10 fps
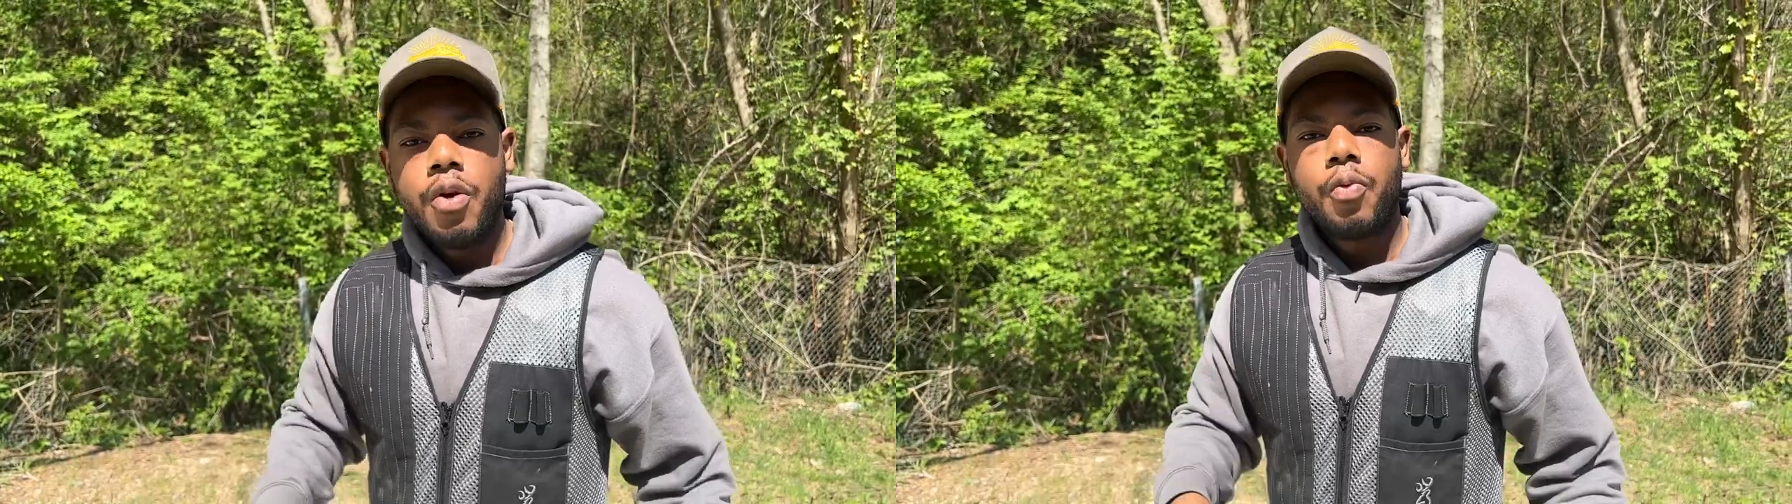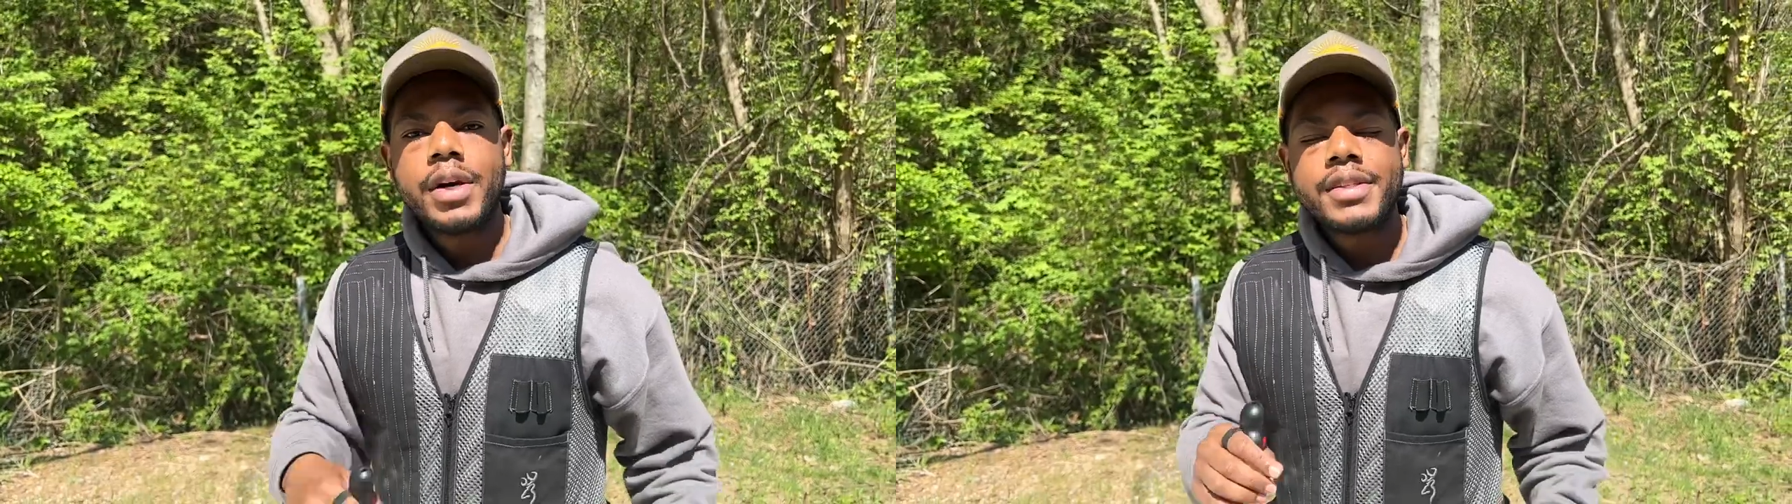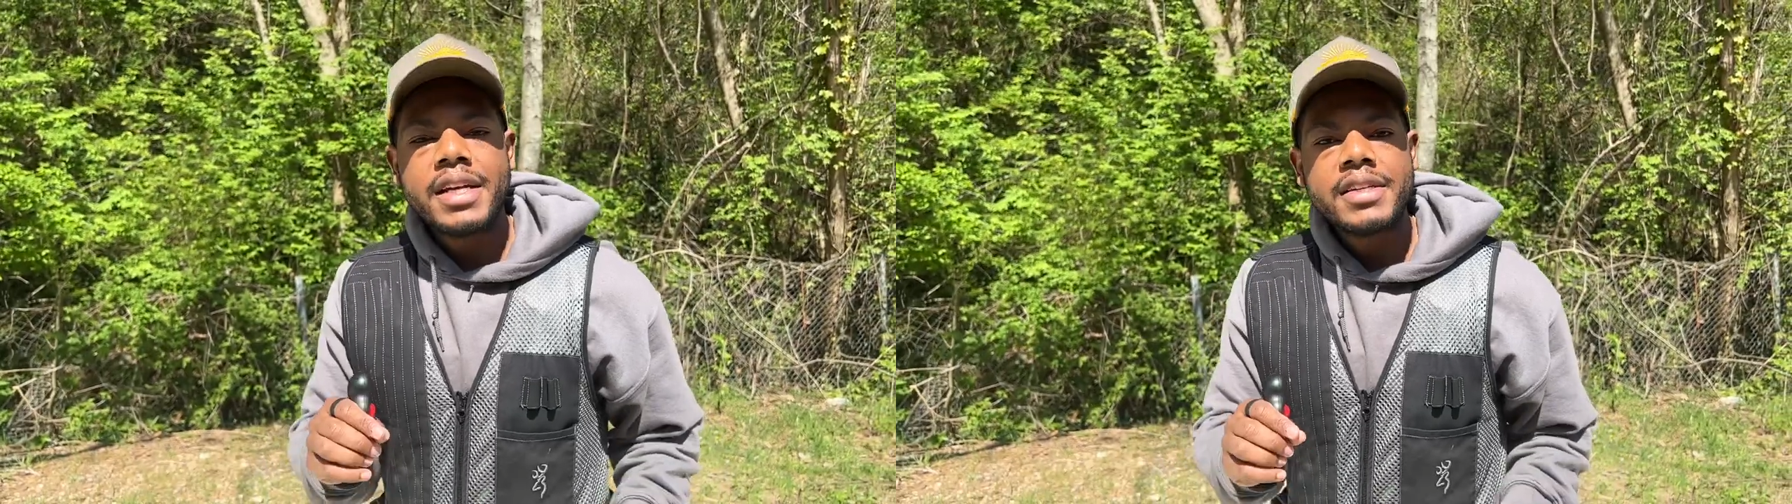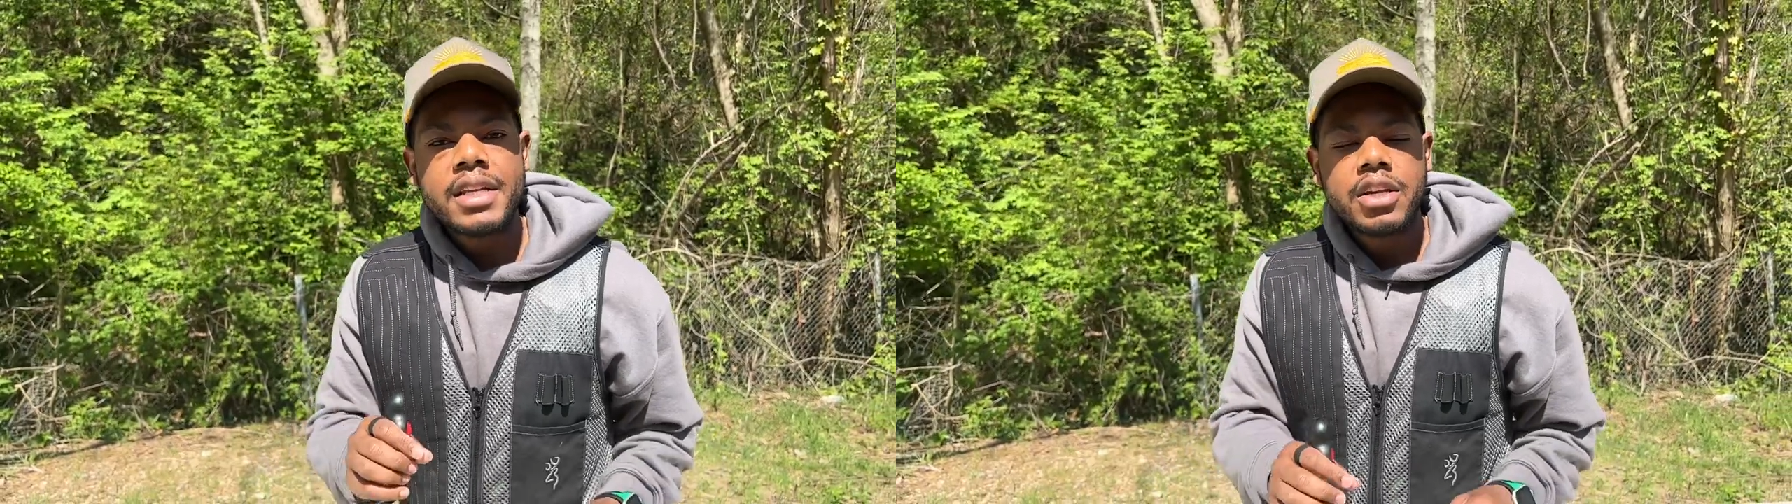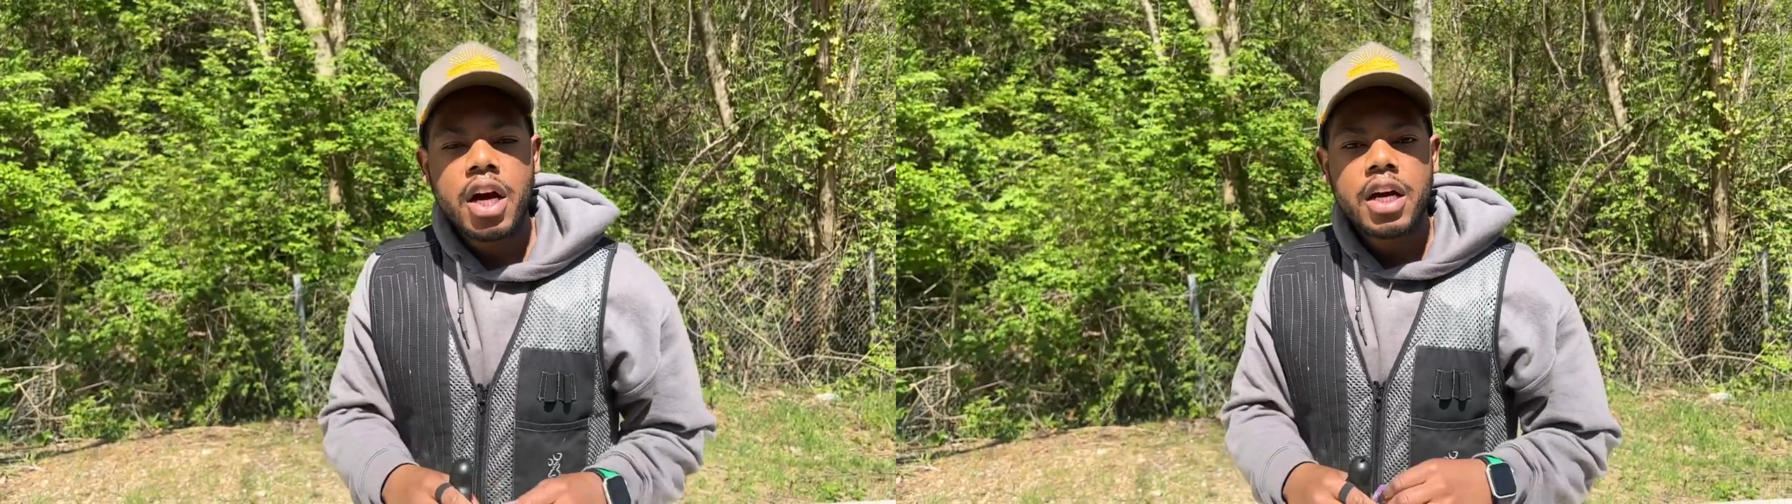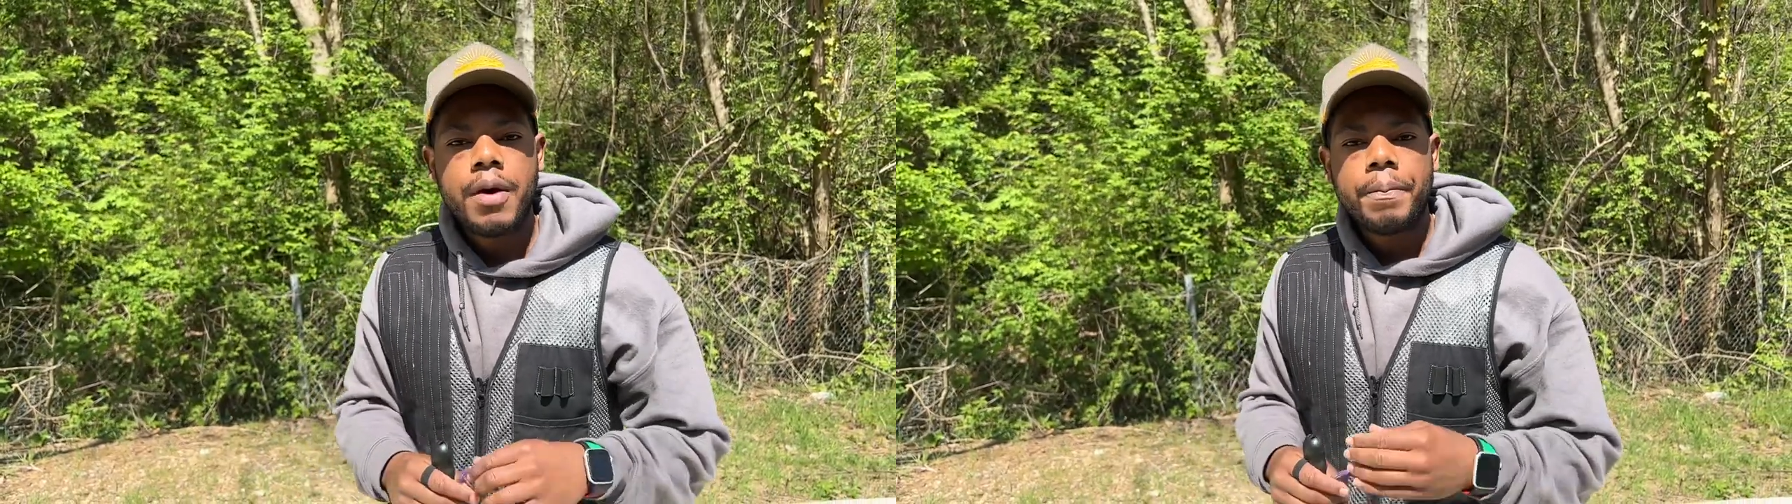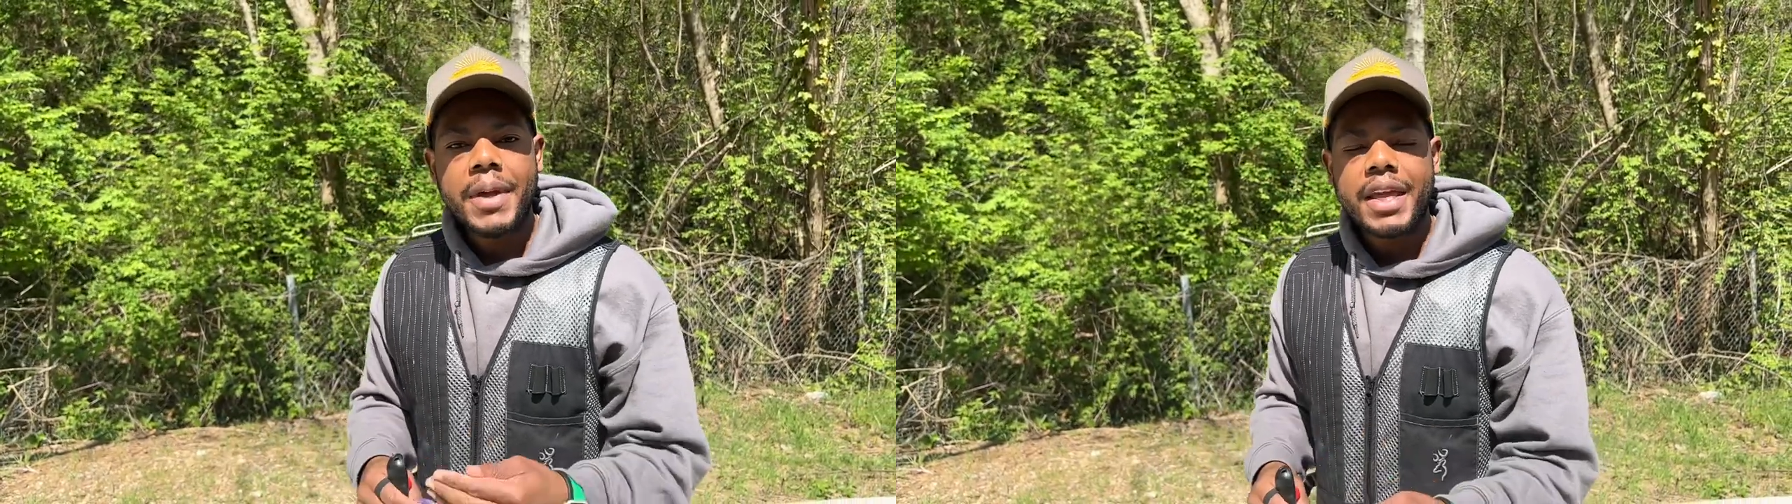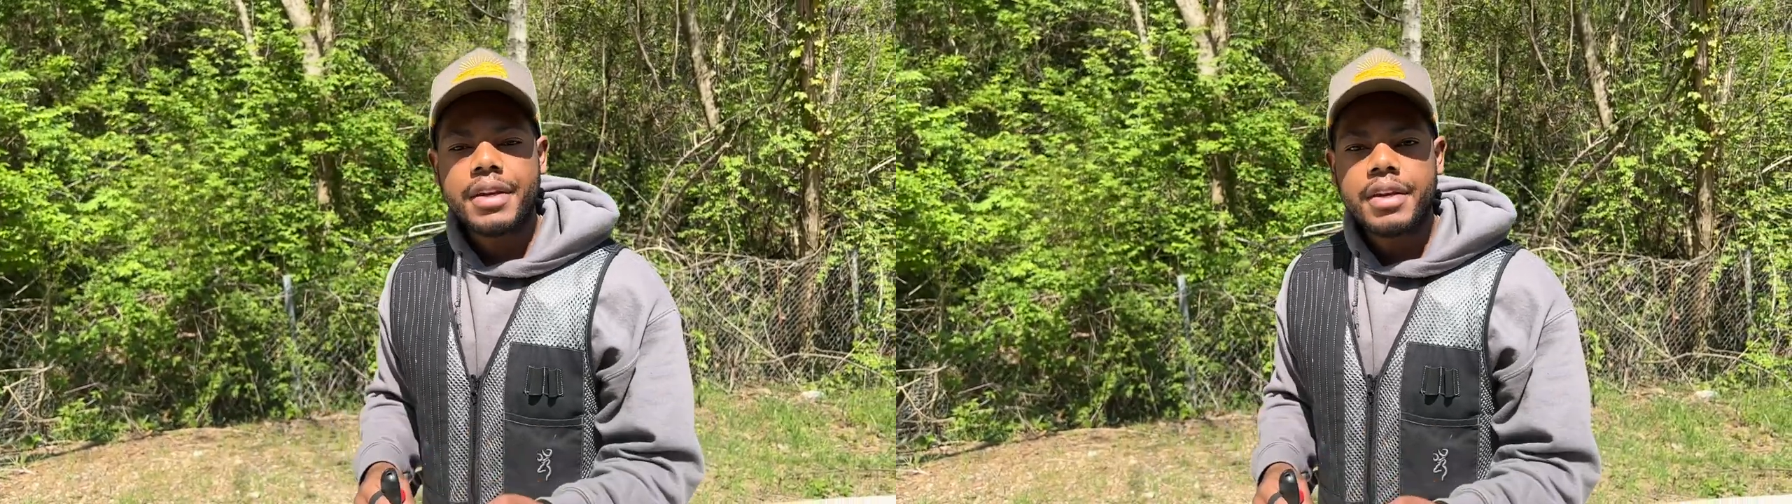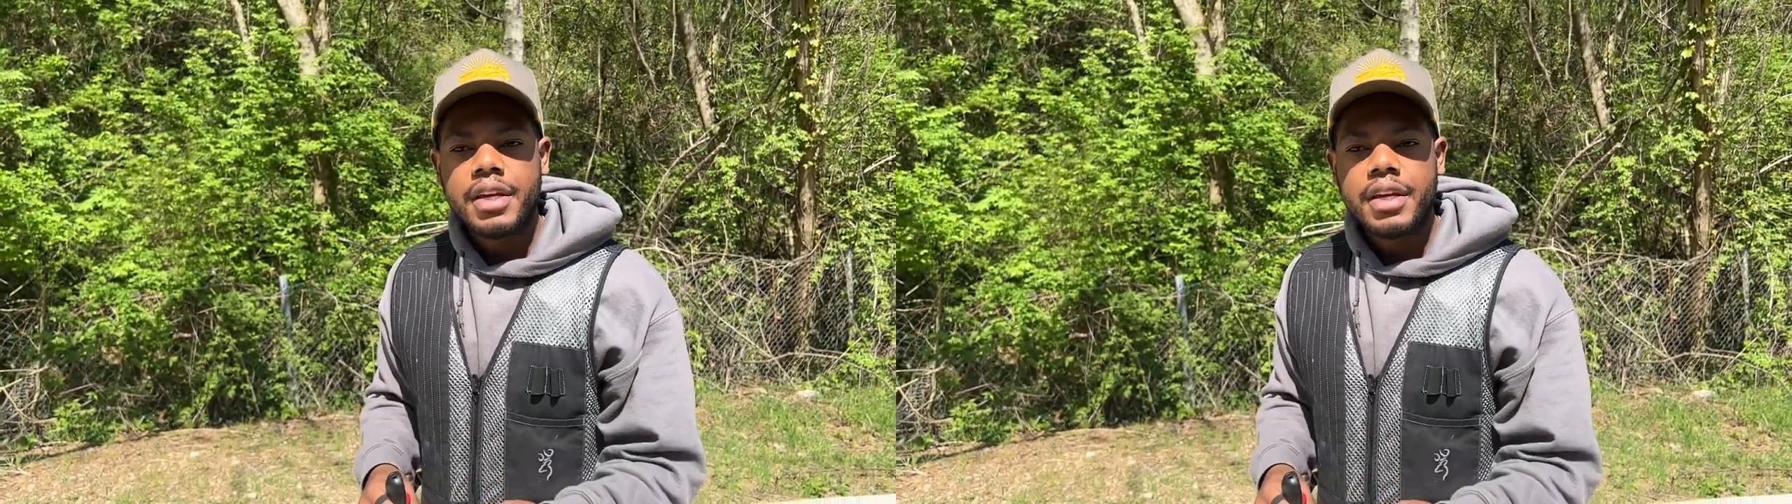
Once I see the dog commit